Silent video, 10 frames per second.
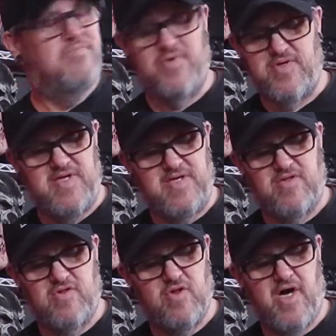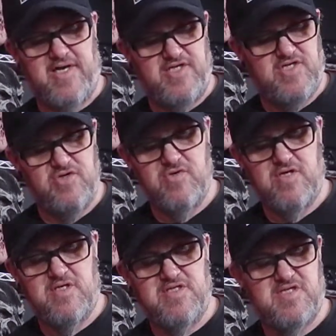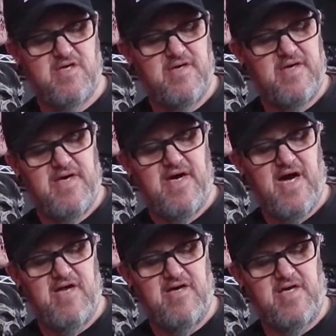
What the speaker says: Put in locking tuners, had a